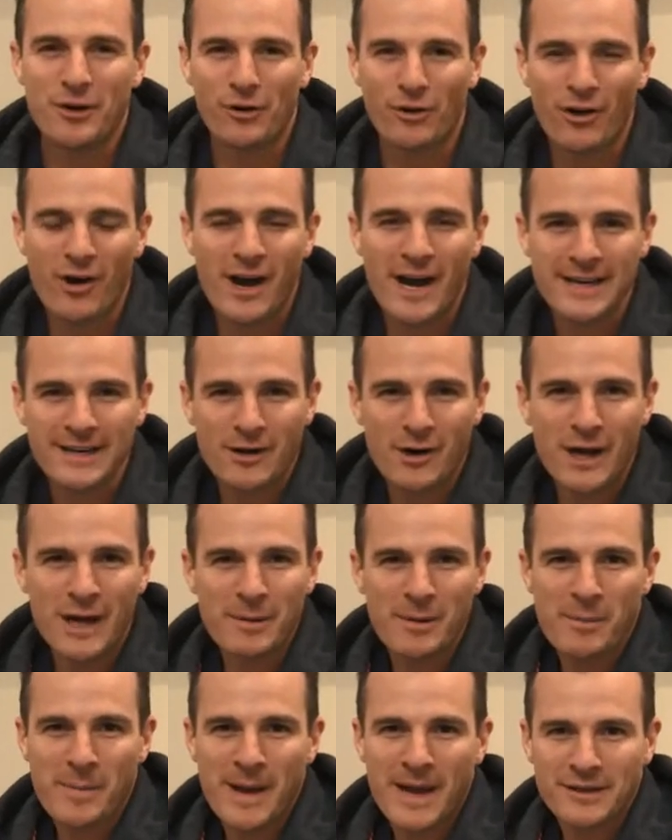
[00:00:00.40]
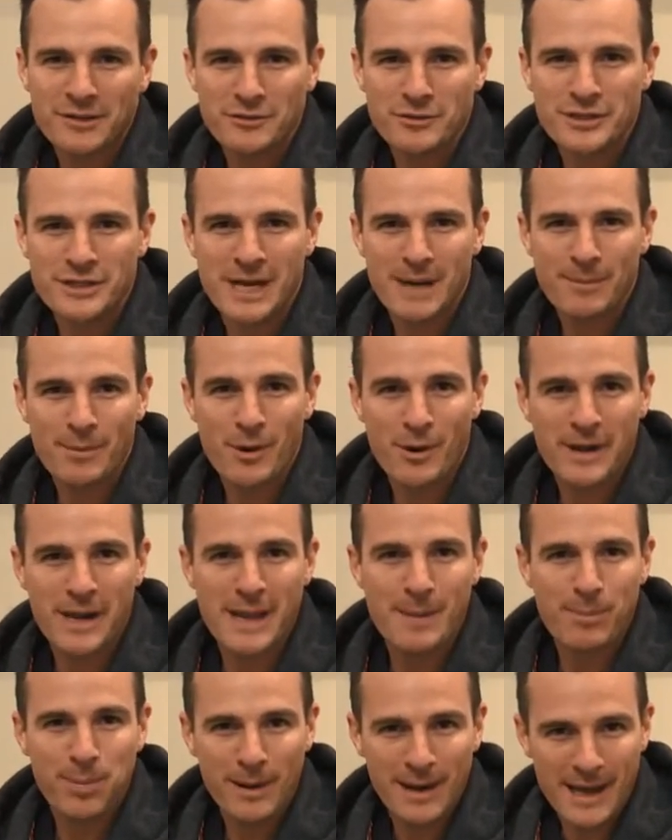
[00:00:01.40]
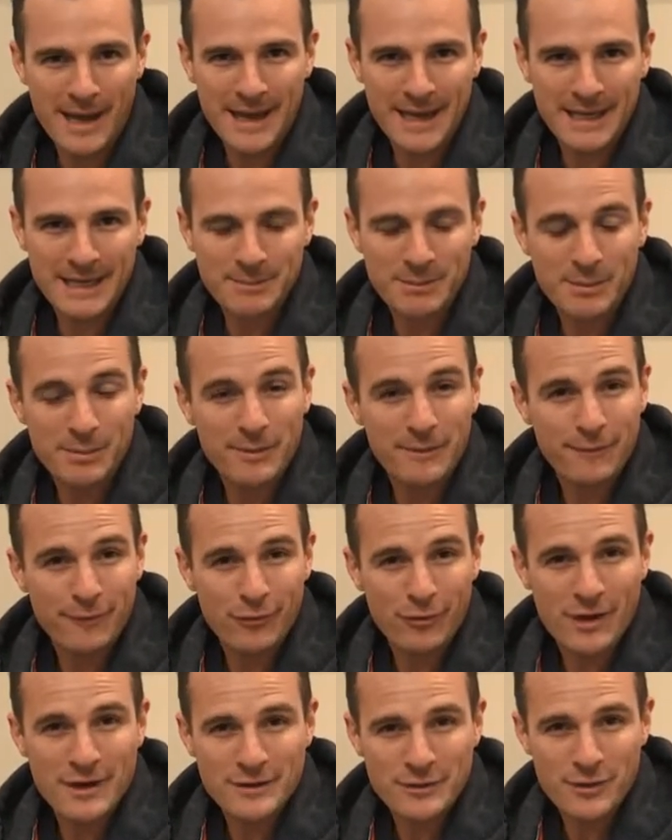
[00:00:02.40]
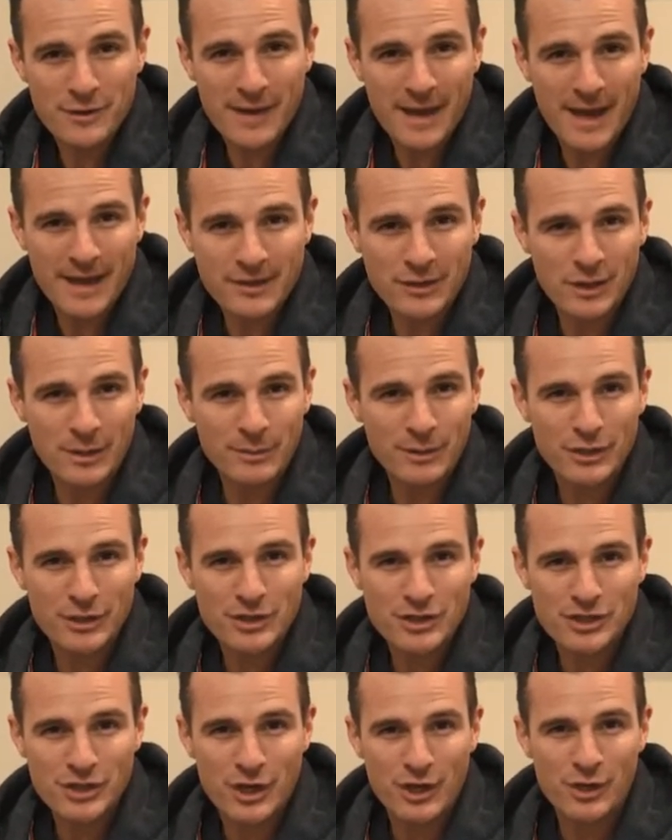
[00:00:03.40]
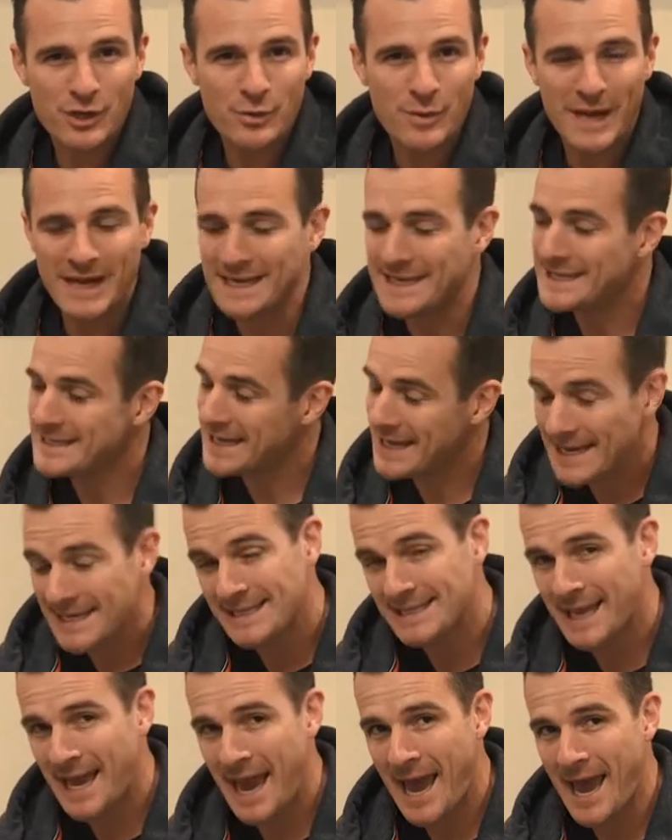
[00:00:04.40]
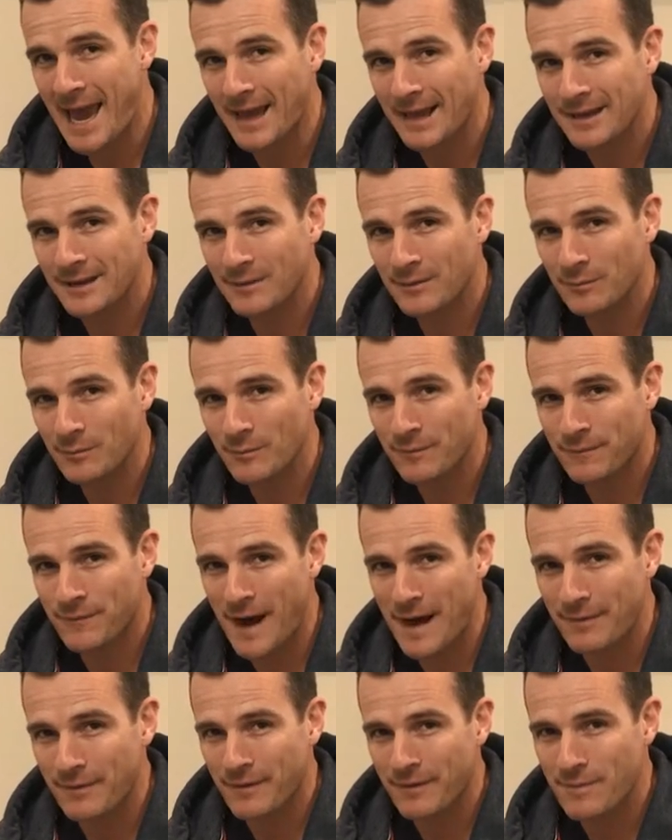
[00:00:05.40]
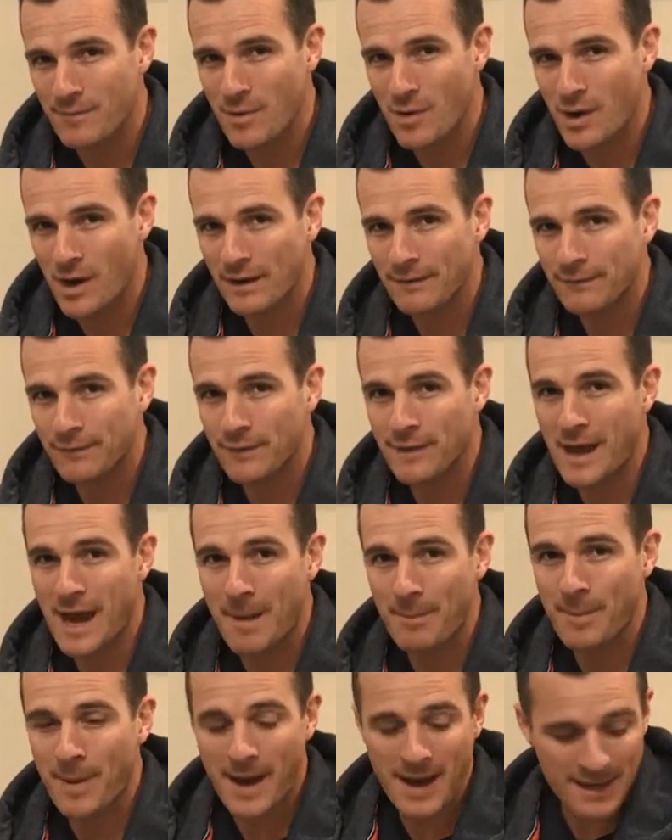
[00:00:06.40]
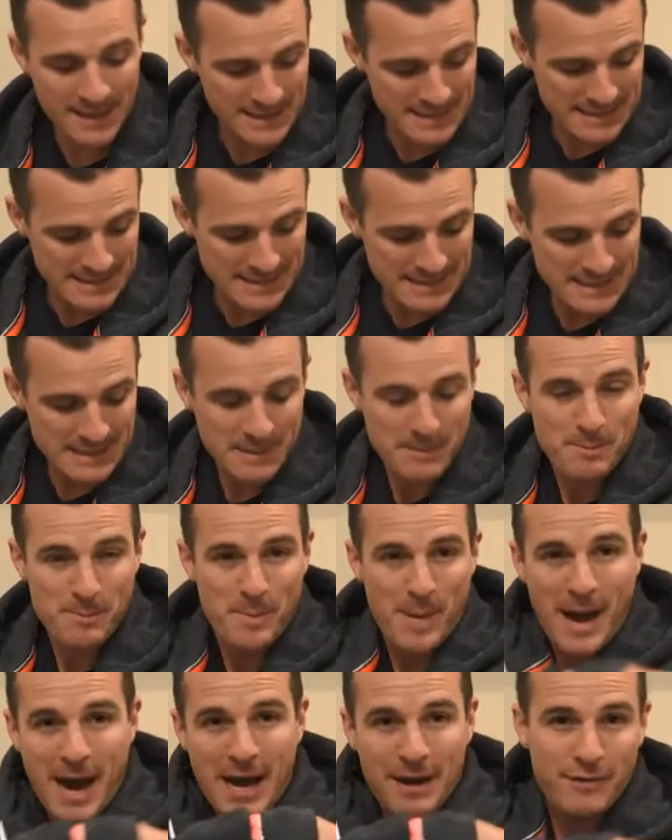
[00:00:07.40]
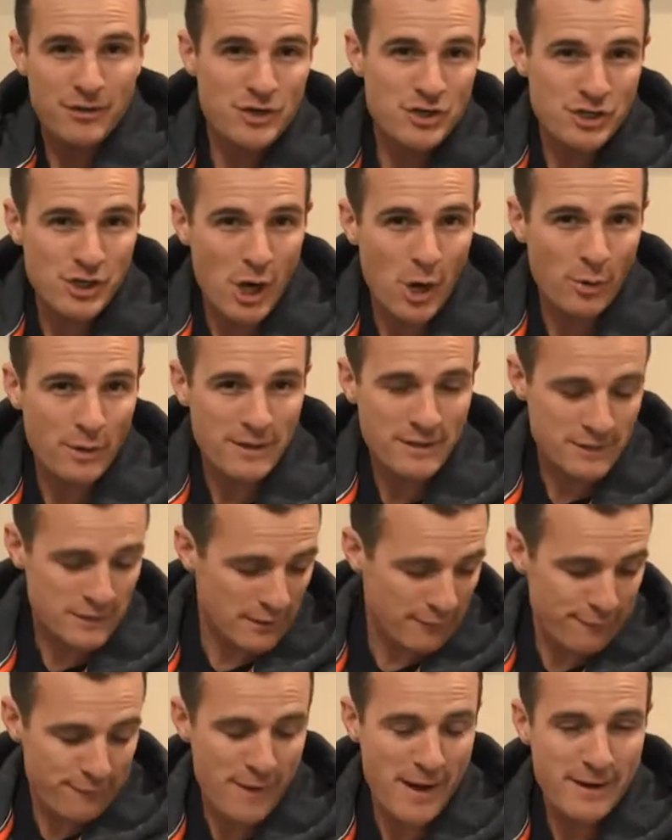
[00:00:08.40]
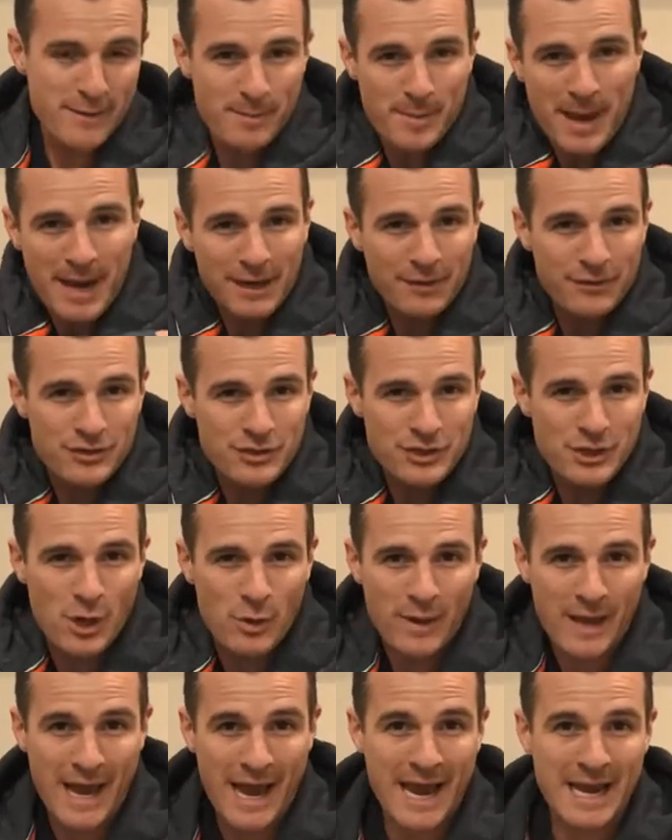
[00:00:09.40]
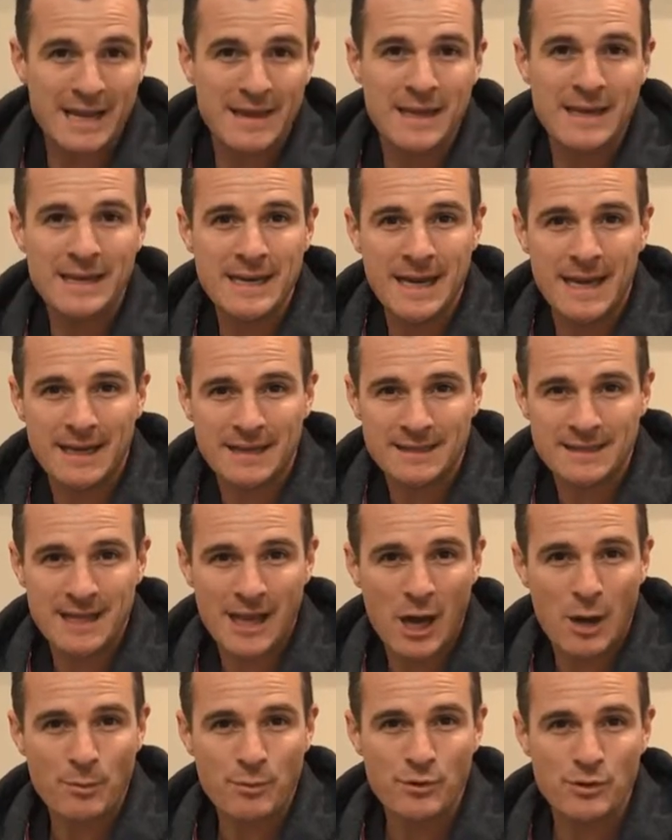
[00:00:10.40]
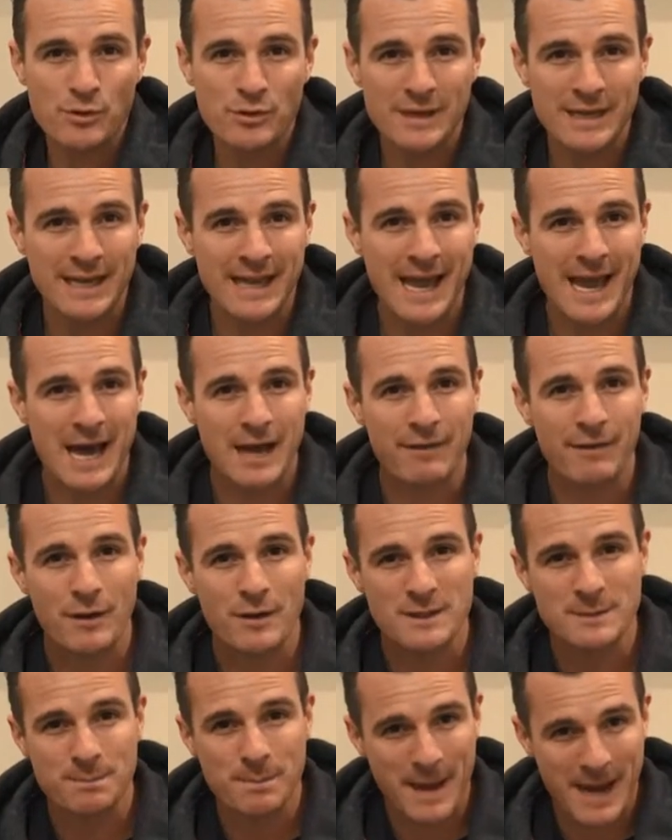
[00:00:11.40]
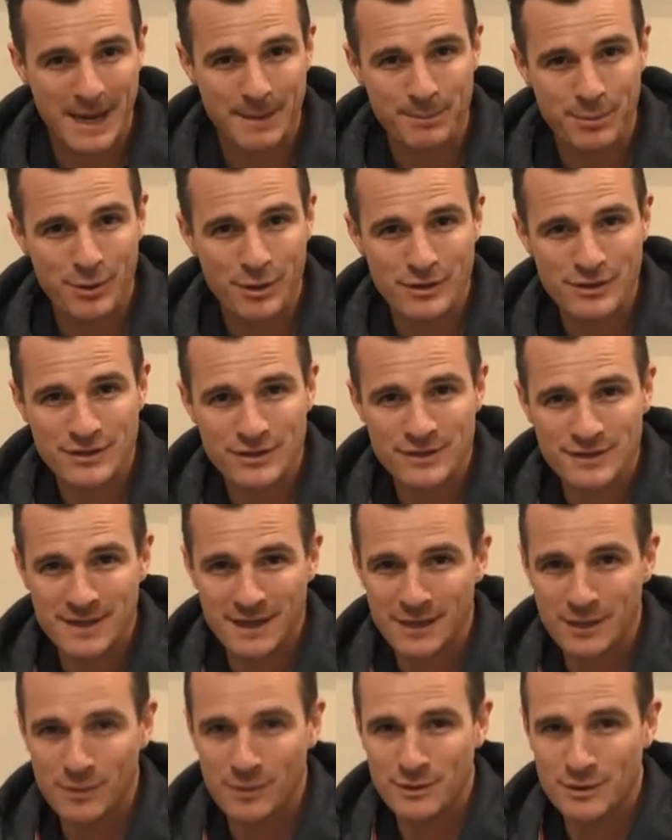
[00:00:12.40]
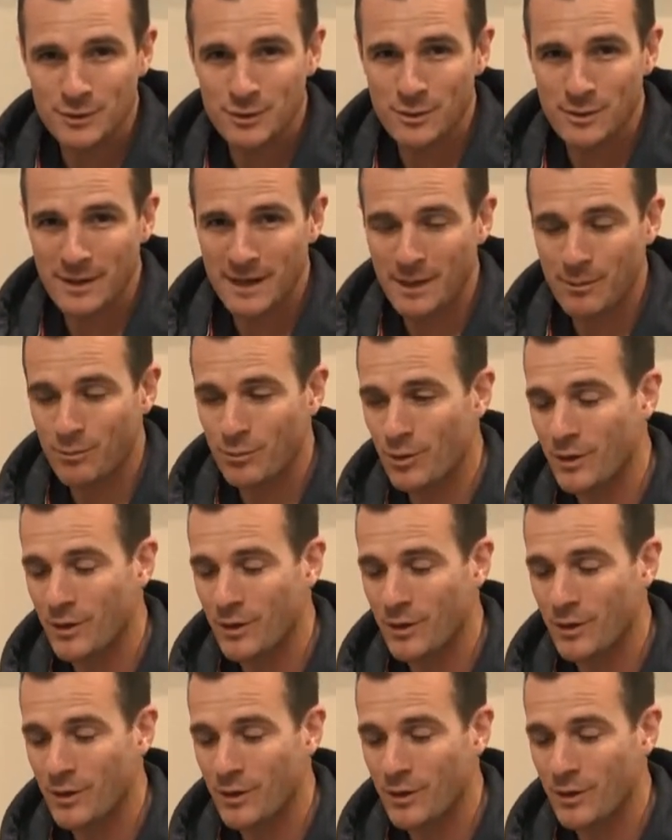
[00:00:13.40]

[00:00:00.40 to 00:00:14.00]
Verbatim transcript: Alright, I'm about to jump on a plane, but before I do that, I'm going to show you a desk hack, favourite of mine, for the upper part of the shoulder, so the front and back of the shoulder and the neck, to help you get out of those bad postures that you are doing at